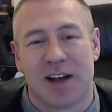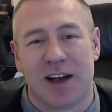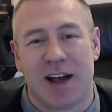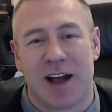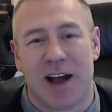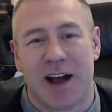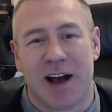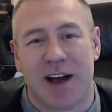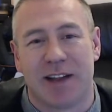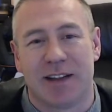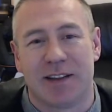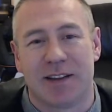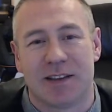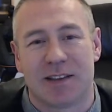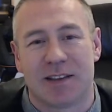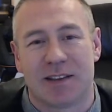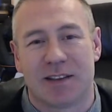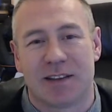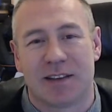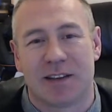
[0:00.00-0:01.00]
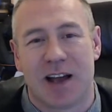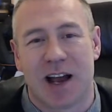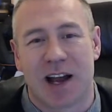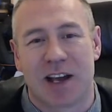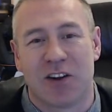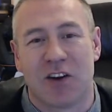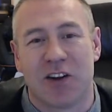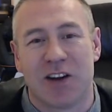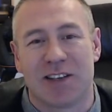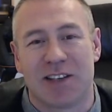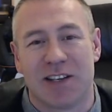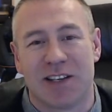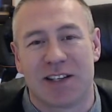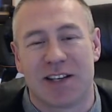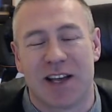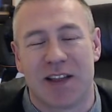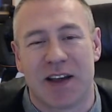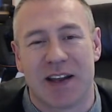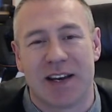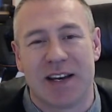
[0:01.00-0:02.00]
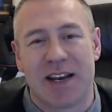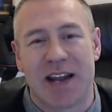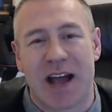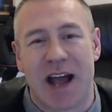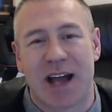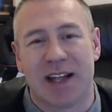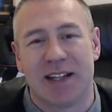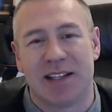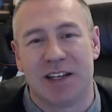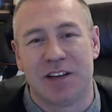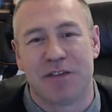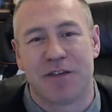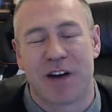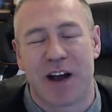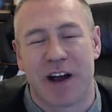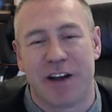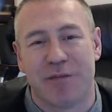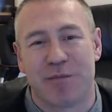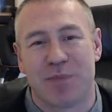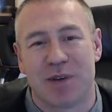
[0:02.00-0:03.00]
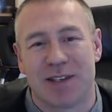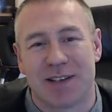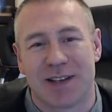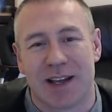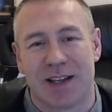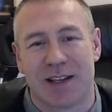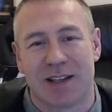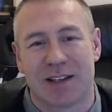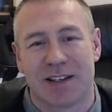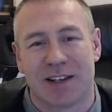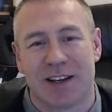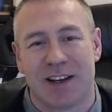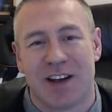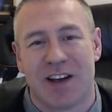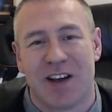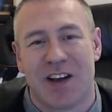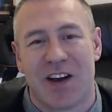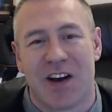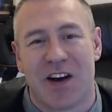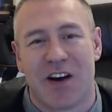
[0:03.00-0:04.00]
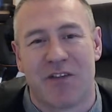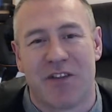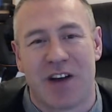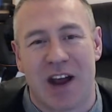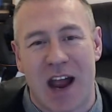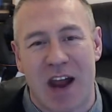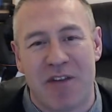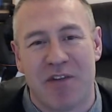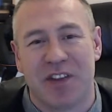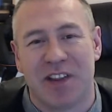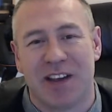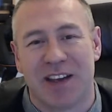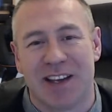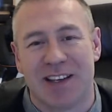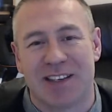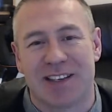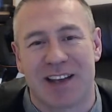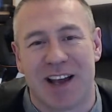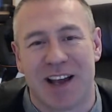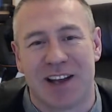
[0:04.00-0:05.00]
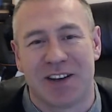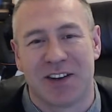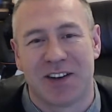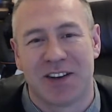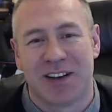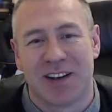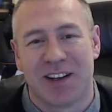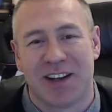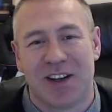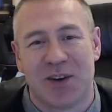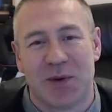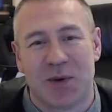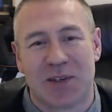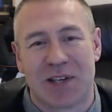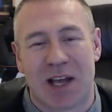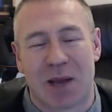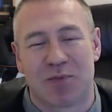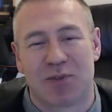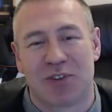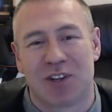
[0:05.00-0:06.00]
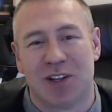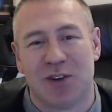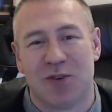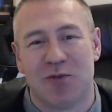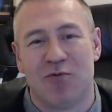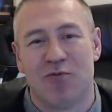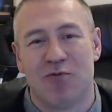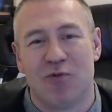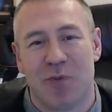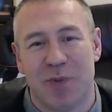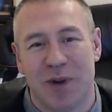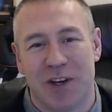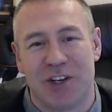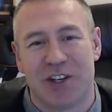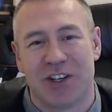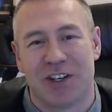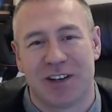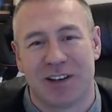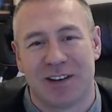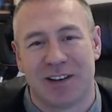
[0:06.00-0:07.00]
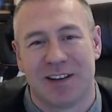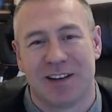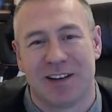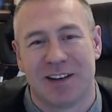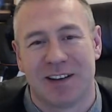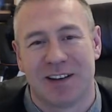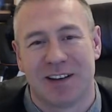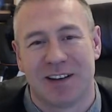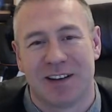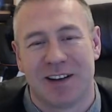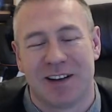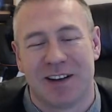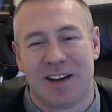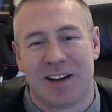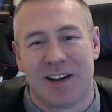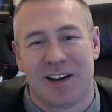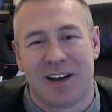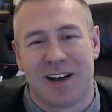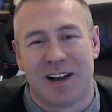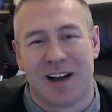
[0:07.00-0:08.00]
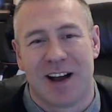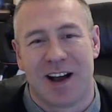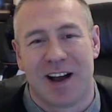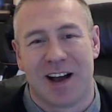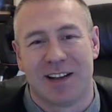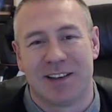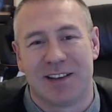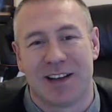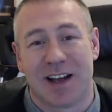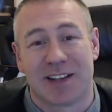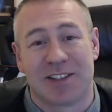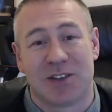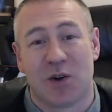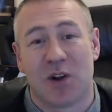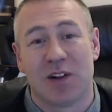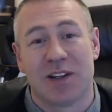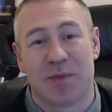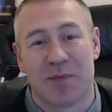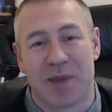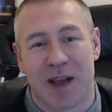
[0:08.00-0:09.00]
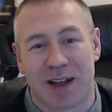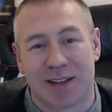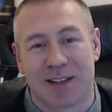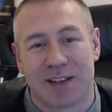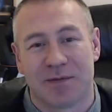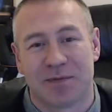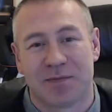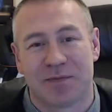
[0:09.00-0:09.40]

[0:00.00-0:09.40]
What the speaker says: And I can honestly say that 95% of everything he said was absolute rubbish. And I told him that.